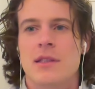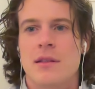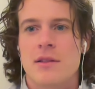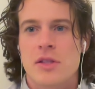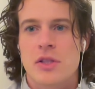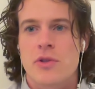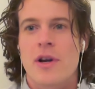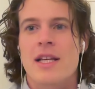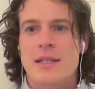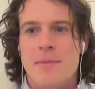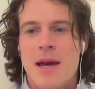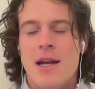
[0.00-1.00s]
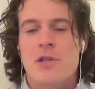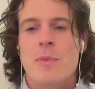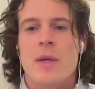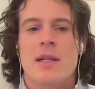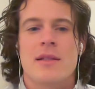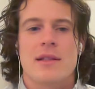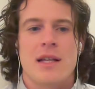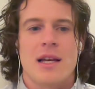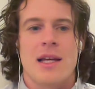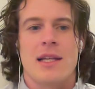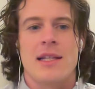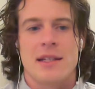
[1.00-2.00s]
stress management,
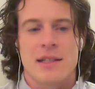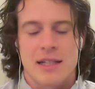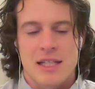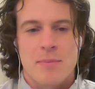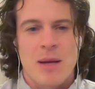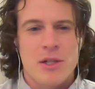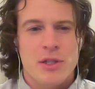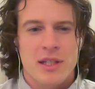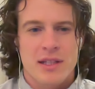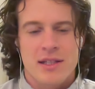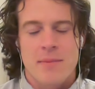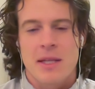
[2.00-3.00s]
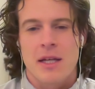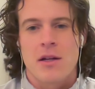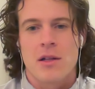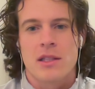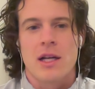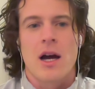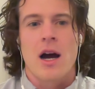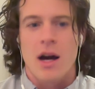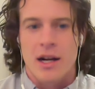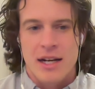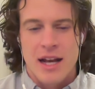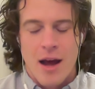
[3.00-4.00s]
and especially something called
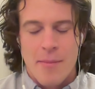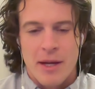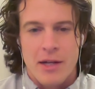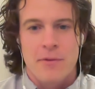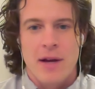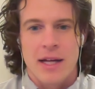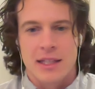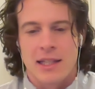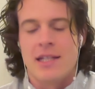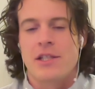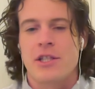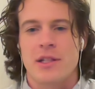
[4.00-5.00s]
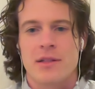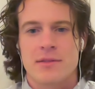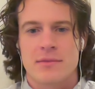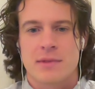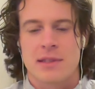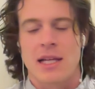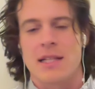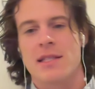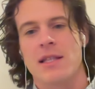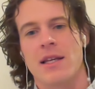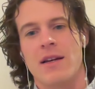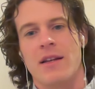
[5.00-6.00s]
autonomic regulation. That's
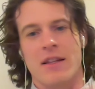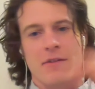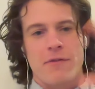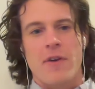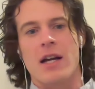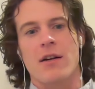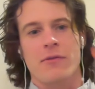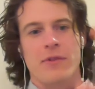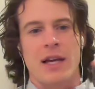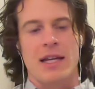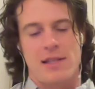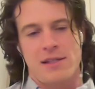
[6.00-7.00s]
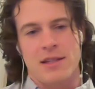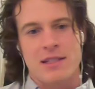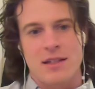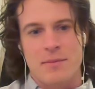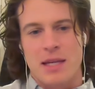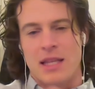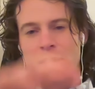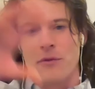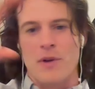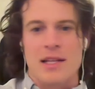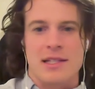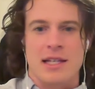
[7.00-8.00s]
the fight or flight system and the
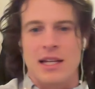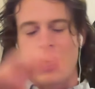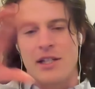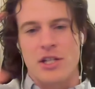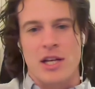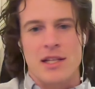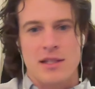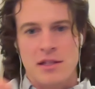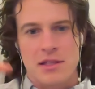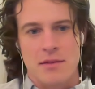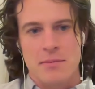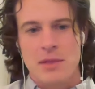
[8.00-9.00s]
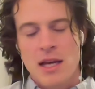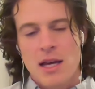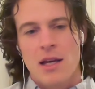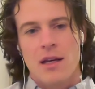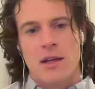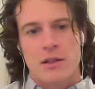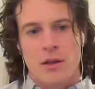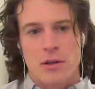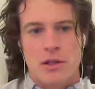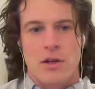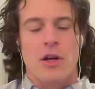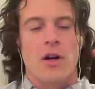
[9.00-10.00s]
rest and digest system. Those
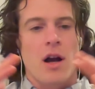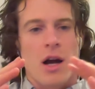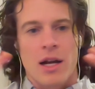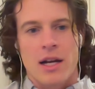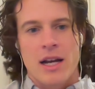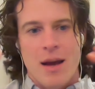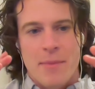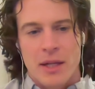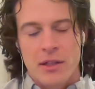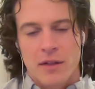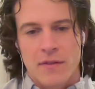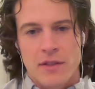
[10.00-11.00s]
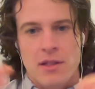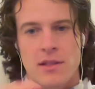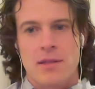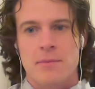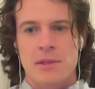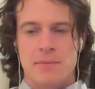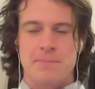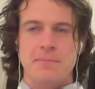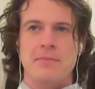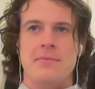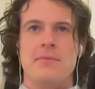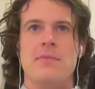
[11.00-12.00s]
are your autonomic nervous systems.
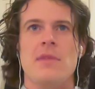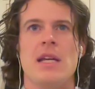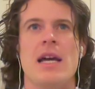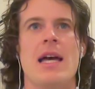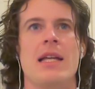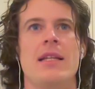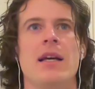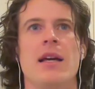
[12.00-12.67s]
And